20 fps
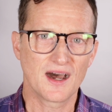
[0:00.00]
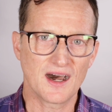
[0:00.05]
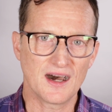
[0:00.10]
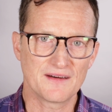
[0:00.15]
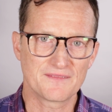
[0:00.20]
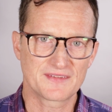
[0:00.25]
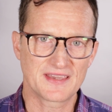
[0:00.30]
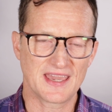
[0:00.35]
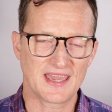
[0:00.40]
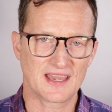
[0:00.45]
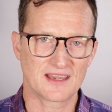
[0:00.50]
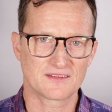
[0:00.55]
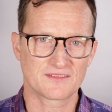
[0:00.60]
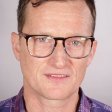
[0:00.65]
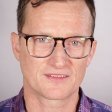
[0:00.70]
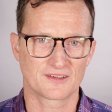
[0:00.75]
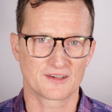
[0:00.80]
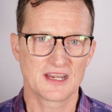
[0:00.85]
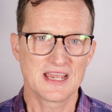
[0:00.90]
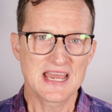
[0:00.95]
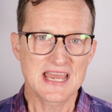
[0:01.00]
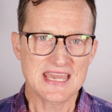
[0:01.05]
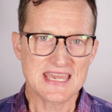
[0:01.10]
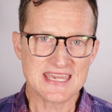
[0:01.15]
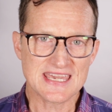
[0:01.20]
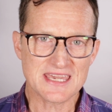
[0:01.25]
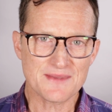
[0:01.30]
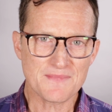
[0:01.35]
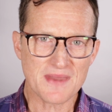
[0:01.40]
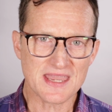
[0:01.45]
of cancer.
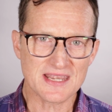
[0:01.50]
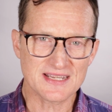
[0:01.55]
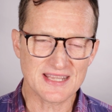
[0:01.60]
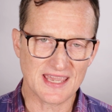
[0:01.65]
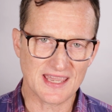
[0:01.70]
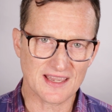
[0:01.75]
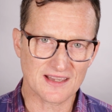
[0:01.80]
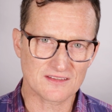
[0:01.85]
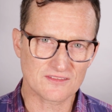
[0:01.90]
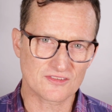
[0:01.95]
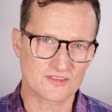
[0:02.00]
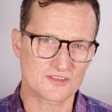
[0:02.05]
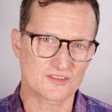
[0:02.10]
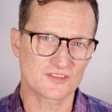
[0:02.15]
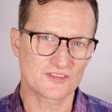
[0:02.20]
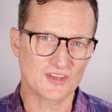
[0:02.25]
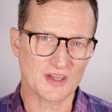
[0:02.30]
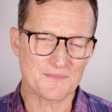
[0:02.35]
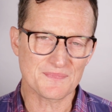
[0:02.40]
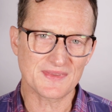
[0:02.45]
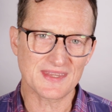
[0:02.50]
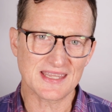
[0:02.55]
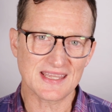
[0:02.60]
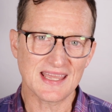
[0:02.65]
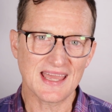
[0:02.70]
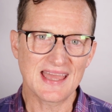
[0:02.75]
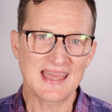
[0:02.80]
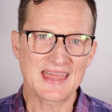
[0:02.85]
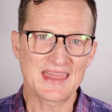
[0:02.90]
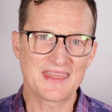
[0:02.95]
He made cancer
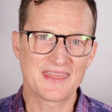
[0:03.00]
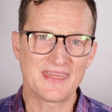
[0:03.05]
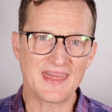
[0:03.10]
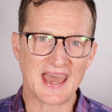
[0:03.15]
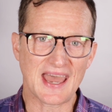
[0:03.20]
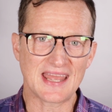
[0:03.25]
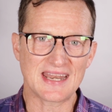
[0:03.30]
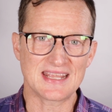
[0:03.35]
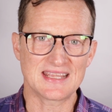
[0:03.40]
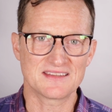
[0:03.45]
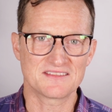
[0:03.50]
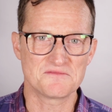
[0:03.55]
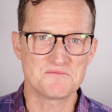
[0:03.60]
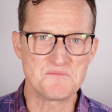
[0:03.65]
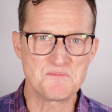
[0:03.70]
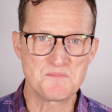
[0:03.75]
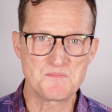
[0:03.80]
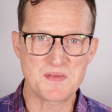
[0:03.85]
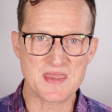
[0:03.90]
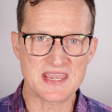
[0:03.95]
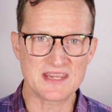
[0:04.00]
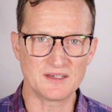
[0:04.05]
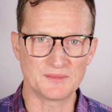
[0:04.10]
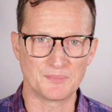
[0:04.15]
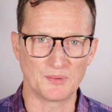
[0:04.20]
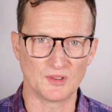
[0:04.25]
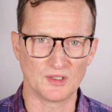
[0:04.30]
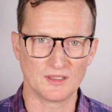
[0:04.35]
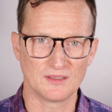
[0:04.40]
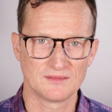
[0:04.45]
something that is
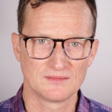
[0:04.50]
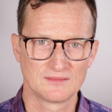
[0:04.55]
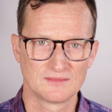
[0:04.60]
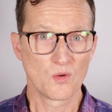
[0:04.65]
beatable.